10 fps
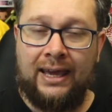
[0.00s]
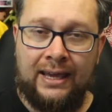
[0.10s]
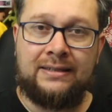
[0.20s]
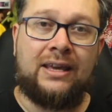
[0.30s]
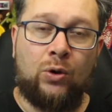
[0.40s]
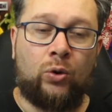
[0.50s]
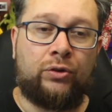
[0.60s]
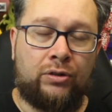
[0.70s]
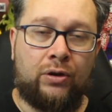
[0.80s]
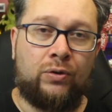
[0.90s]
Is he all
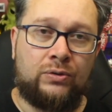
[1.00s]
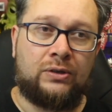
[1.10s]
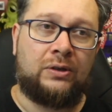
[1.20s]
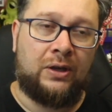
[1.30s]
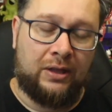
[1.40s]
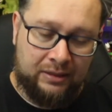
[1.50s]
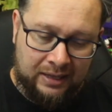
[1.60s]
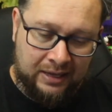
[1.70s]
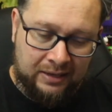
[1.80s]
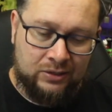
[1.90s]
of those
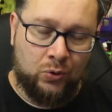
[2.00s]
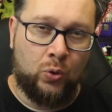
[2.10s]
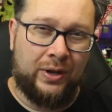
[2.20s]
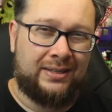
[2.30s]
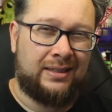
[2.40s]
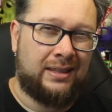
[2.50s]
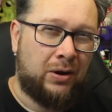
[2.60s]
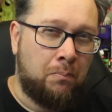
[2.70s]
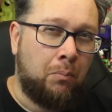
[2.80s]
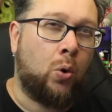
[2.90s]
things, or is
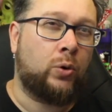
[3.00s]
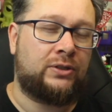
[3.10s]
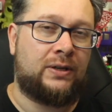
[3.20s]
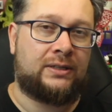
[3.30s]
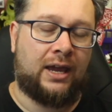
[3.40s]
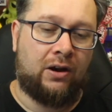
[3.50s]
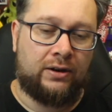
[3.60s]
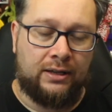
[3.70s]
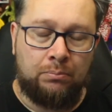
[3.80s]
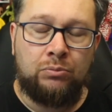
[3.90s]
there more to his
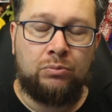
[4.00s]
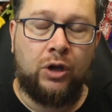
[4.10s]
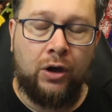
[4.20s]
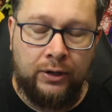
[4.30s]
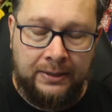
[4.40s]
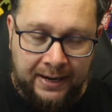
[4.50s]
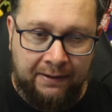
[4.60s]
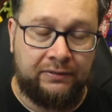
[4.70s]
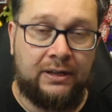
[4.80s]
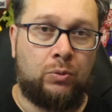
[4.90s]
character? I'm going to
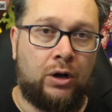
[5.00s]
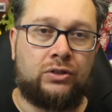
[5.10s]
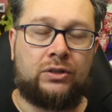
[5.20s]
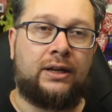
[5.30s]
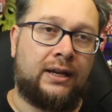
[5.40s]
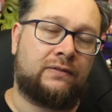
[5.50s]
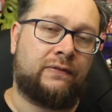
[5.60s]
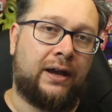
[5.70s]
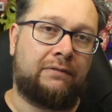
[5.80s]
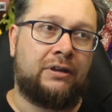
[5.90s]
definitely watch the next
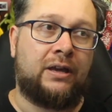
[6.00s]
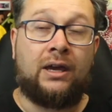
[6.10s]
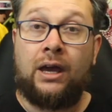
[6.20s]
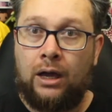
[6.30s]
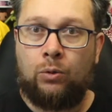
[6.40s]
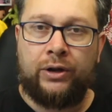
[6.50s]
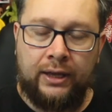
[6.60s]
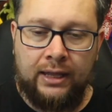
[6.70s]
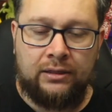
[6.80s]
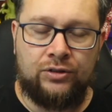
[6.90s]
5 when I
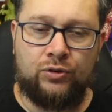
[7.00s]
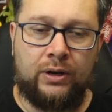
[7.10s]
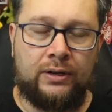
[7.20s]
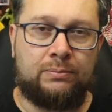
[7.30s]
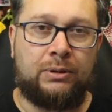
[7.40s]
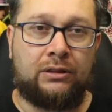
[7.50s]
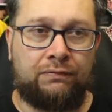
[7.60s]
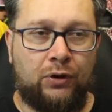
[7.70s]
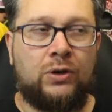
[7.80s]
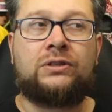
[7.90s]
get the screeners, but the
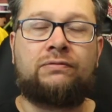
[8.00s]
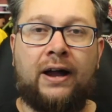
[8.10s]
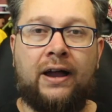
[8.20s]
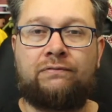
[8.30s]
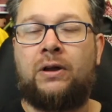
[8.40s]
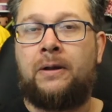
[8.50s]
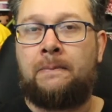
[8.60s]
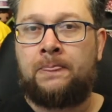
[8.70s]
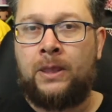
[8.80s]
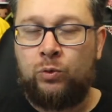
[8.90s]
first 5
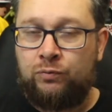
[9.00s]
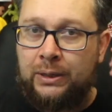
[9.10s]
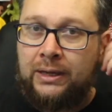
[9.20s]
we've been